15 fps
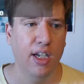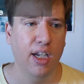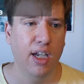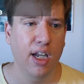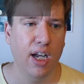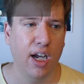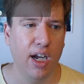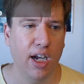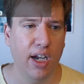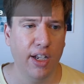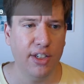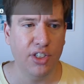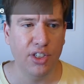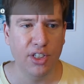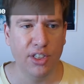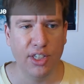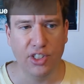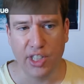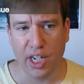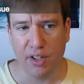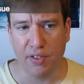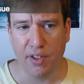Uh, the, the
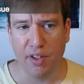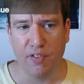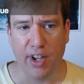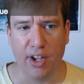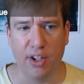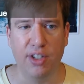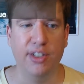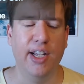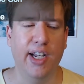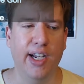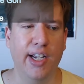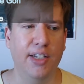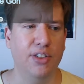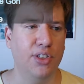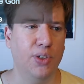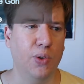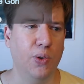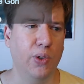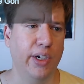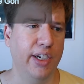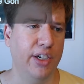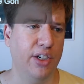Genevieve Valentine
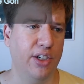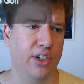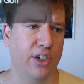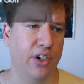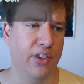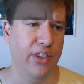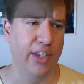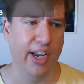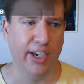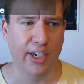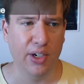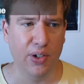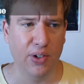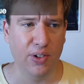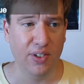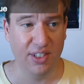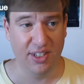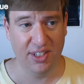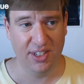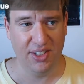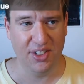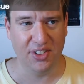story, Carthago
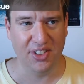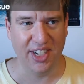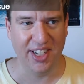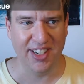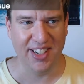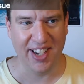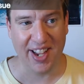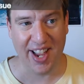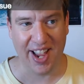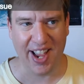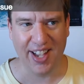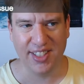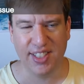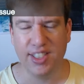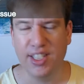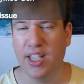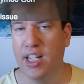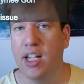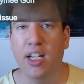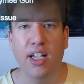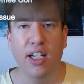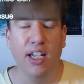Delenda Est,
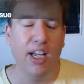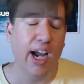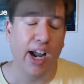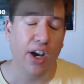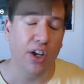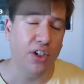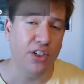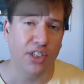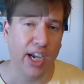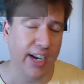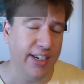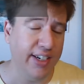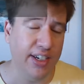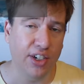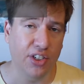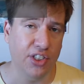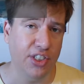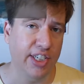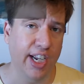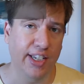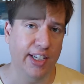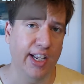I, I didn't
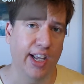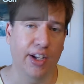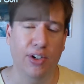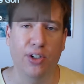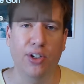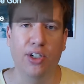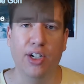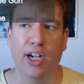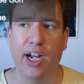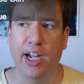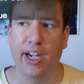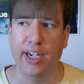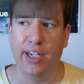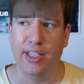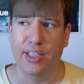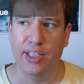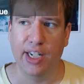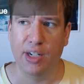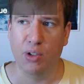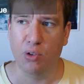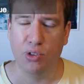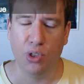understand it at all. I It
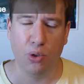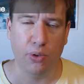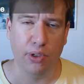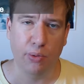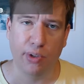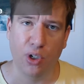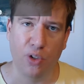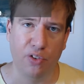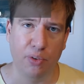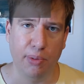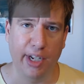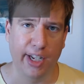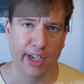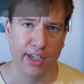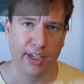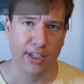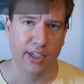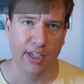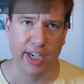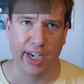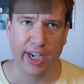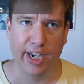totally went over my head,
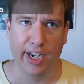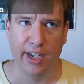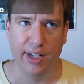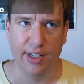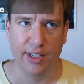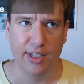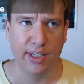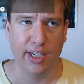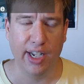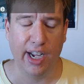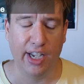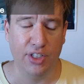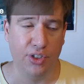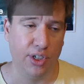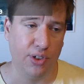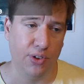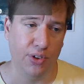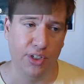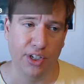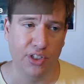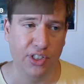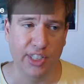and I struggled to
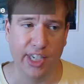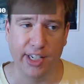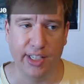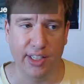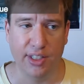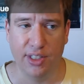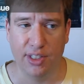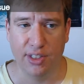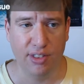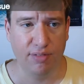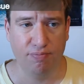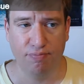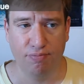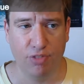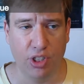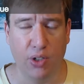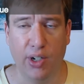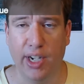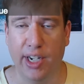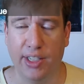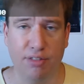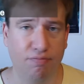understand it. So
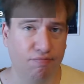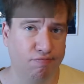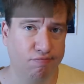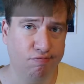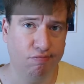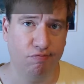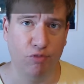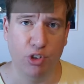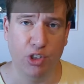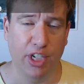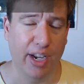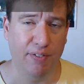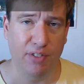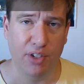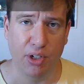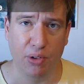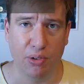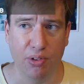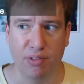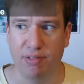I really have no